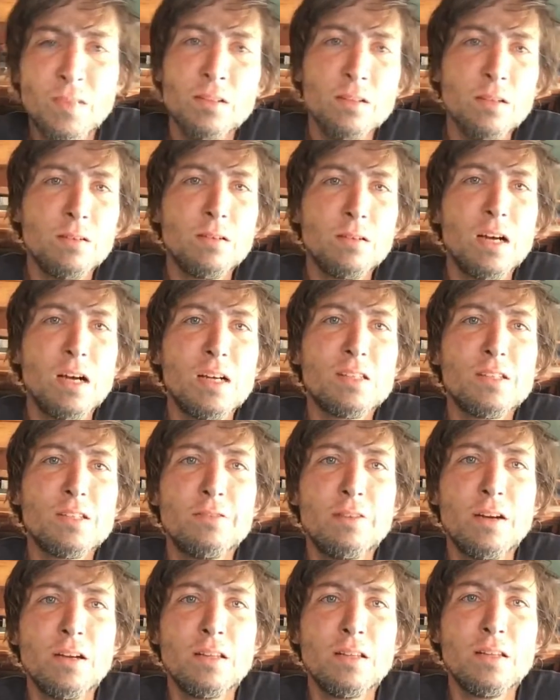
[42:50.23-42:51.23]
Don't
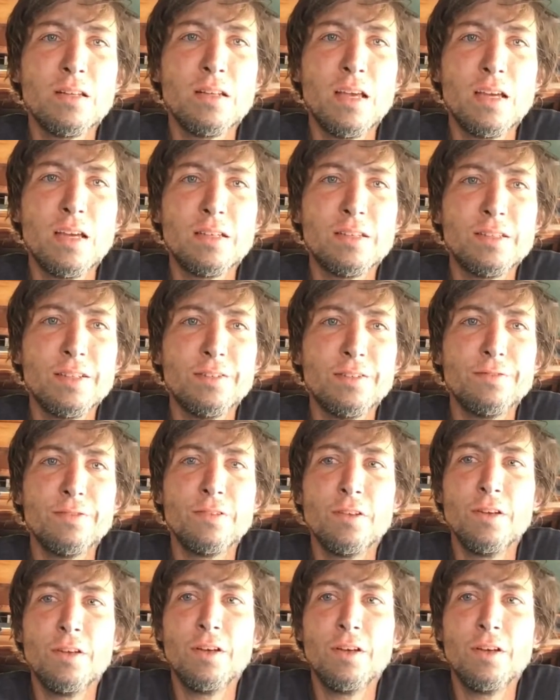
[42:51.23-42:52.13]
concentrate on the negative.